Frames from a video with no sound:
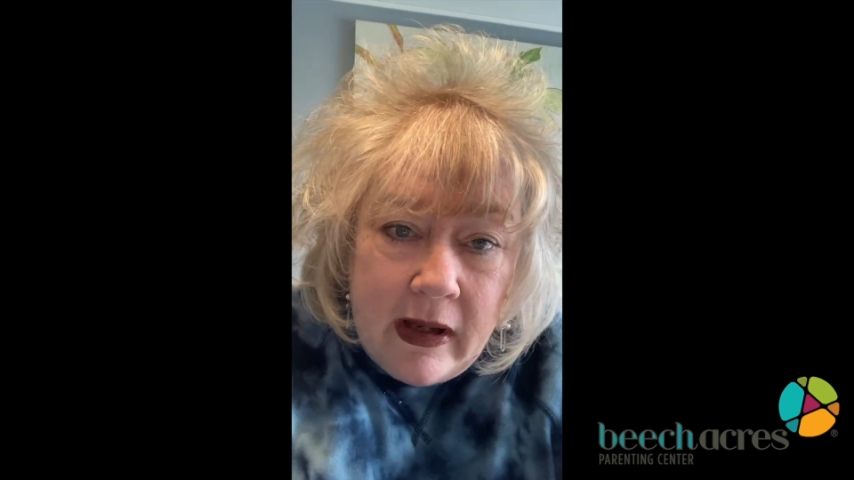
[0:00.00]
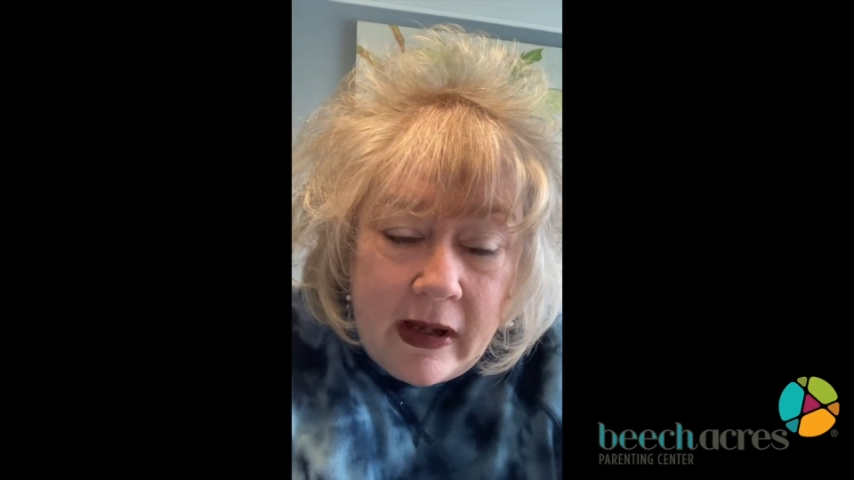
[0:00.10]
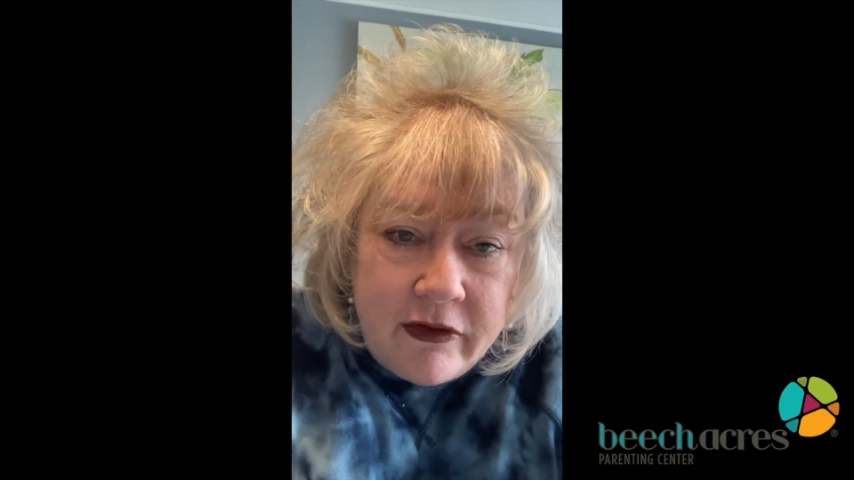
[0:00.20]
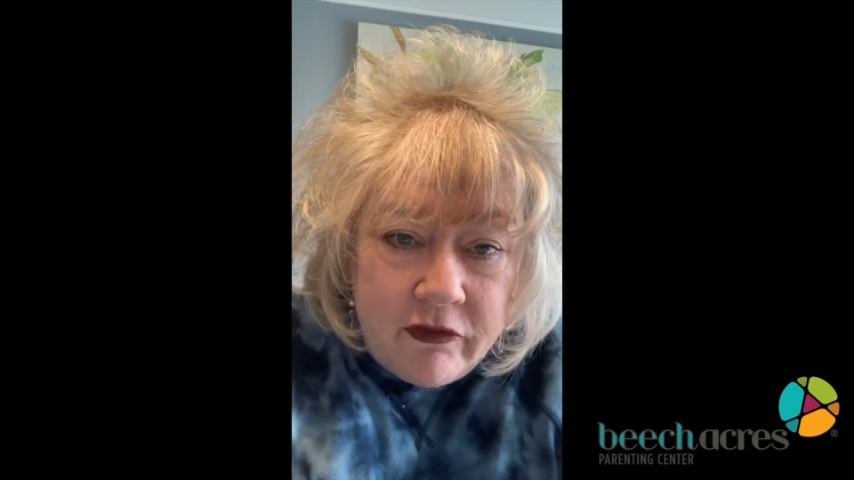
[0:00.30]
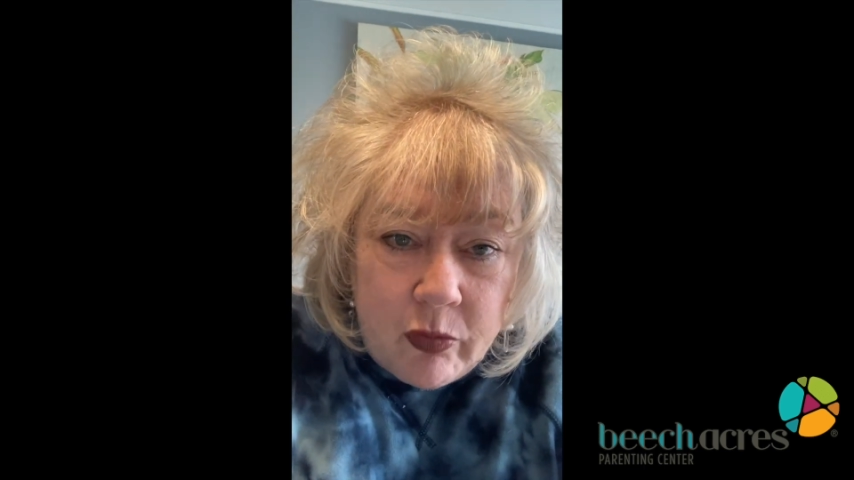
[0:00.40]

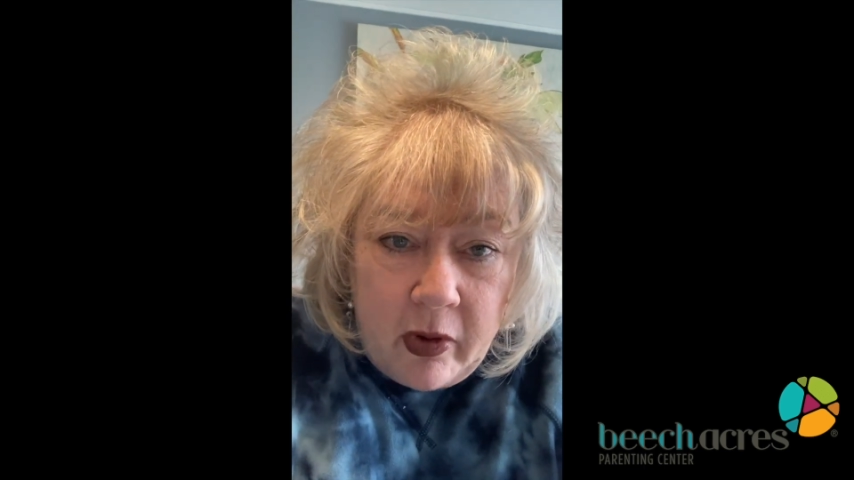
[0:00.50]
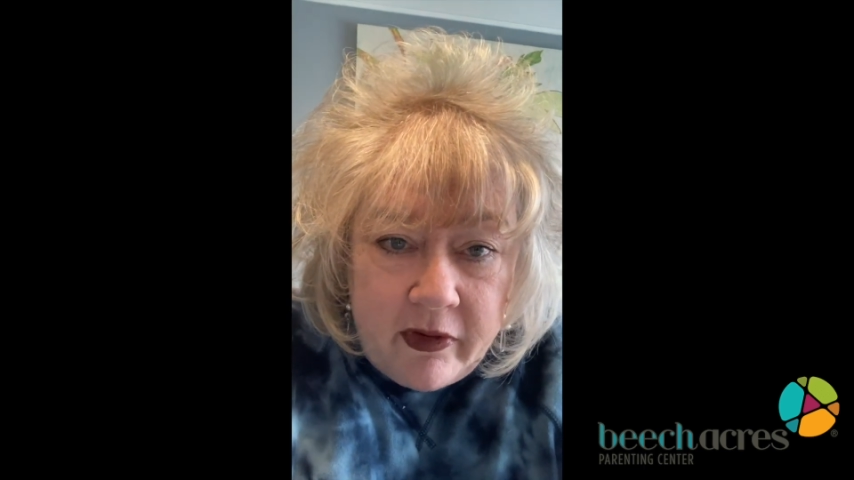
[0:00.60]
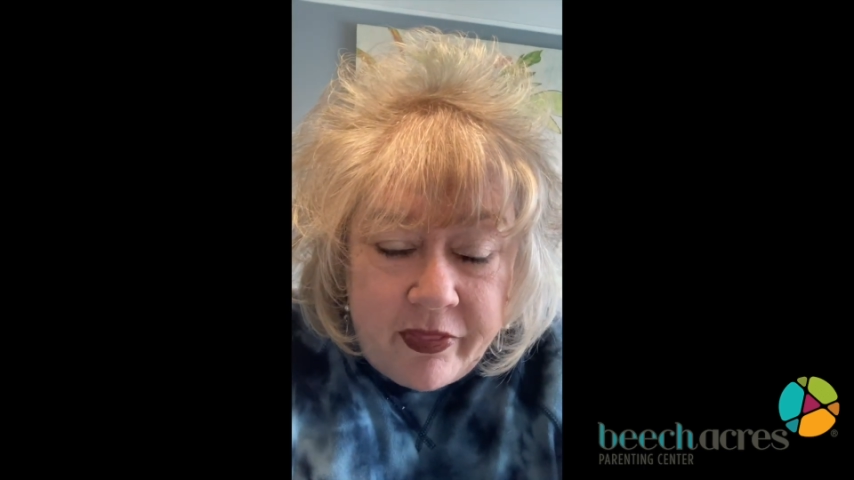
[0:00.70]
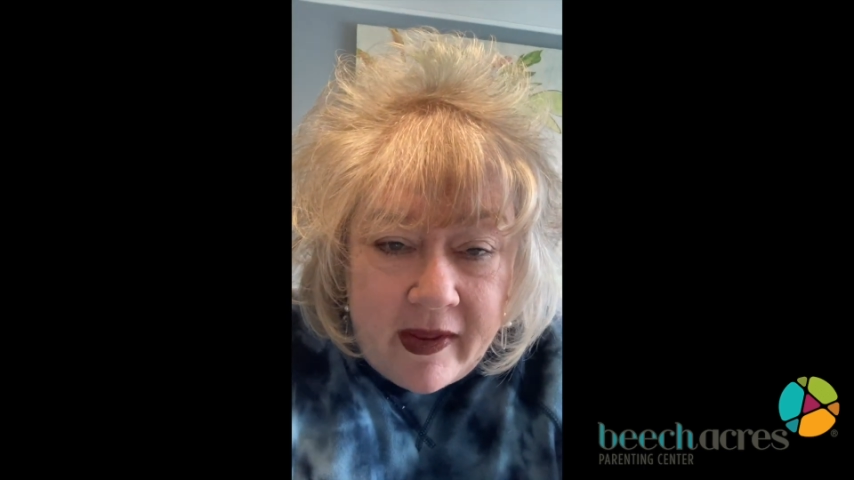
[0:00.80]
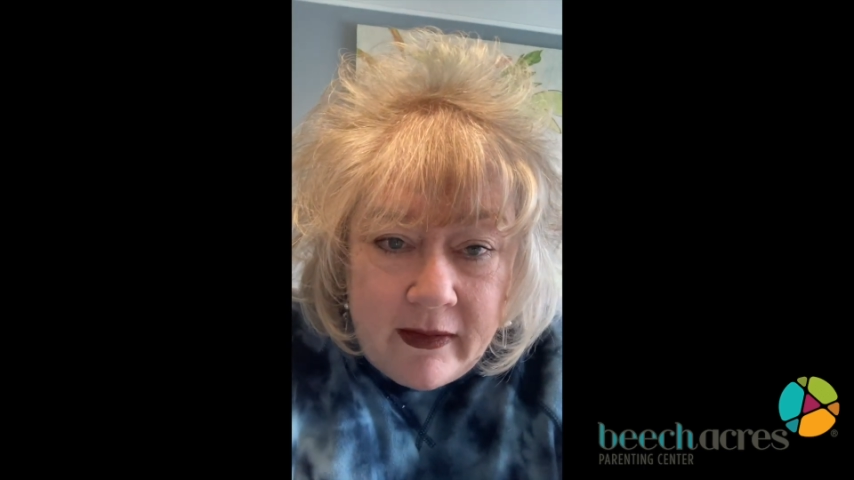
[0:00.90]
I just
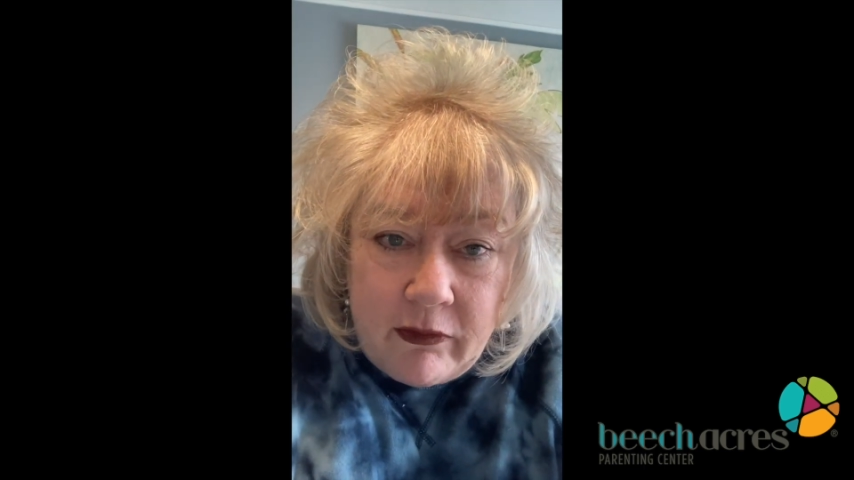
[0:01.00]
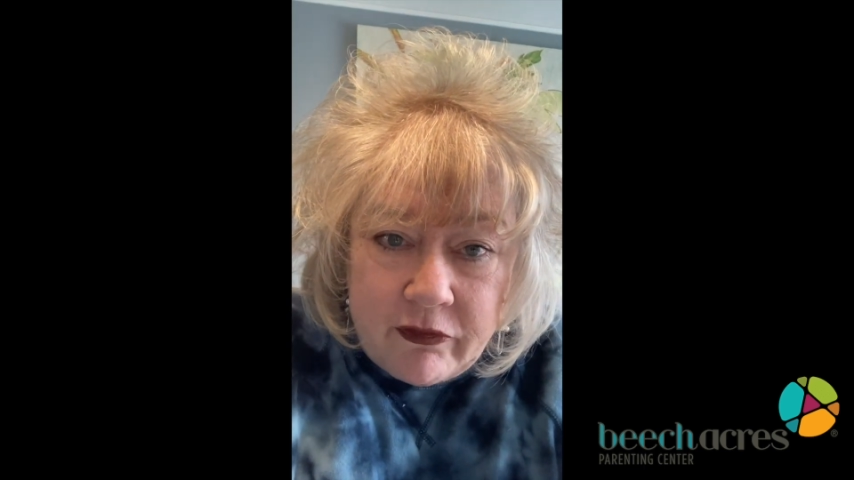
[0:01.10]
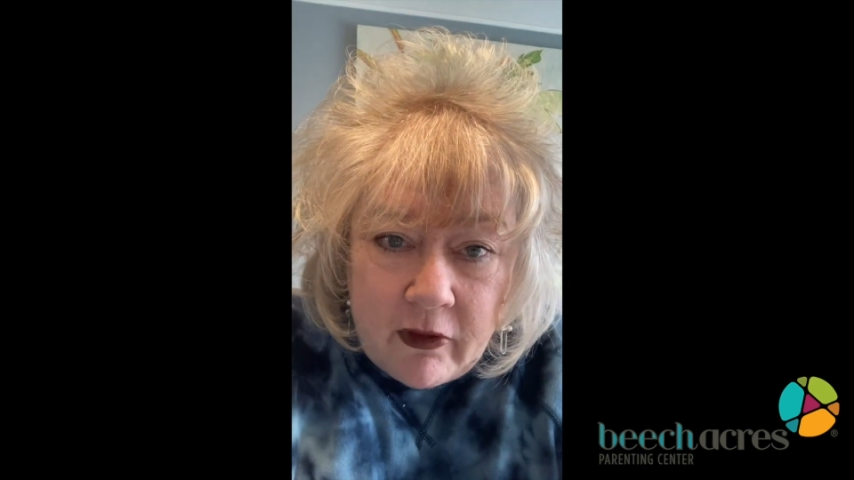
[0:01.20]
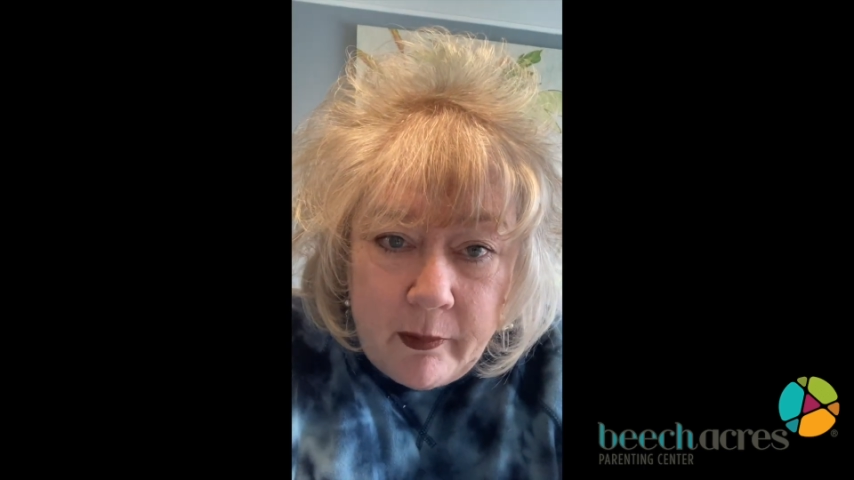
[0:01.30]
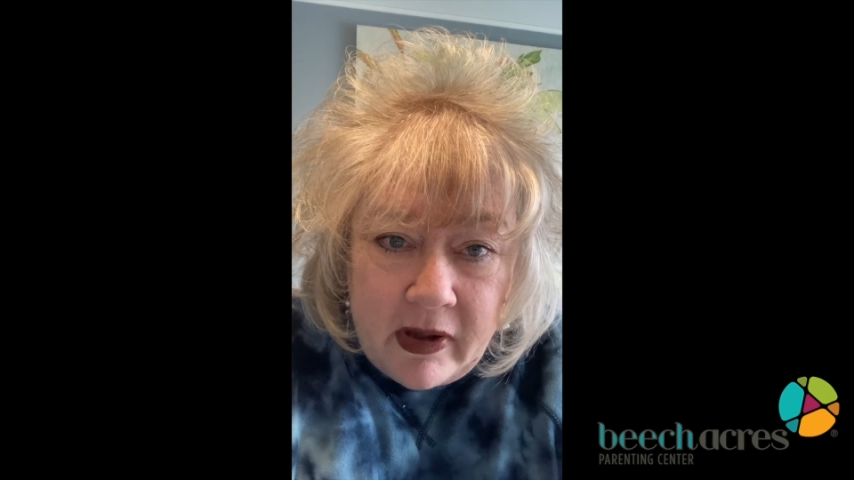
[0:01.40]
wanted to thank you
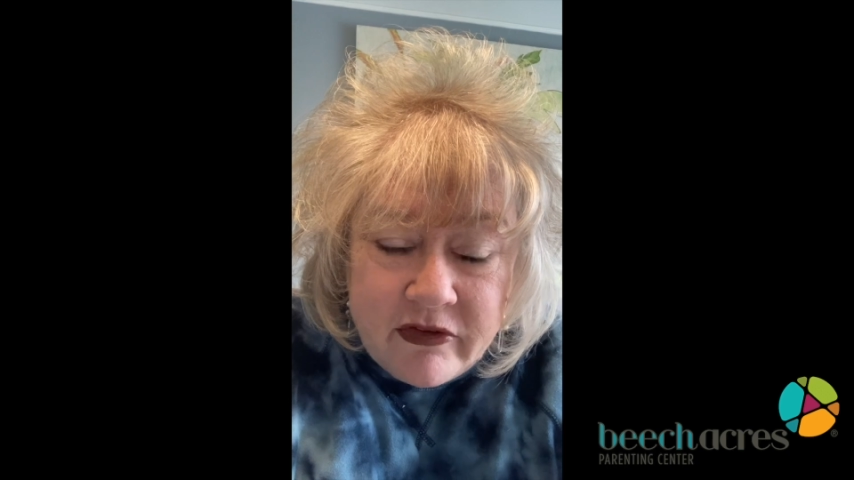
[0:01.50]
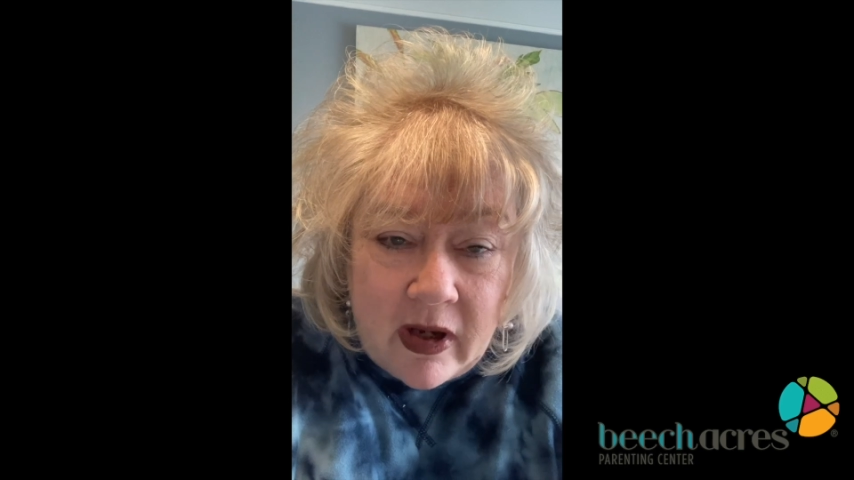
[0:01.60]
so much.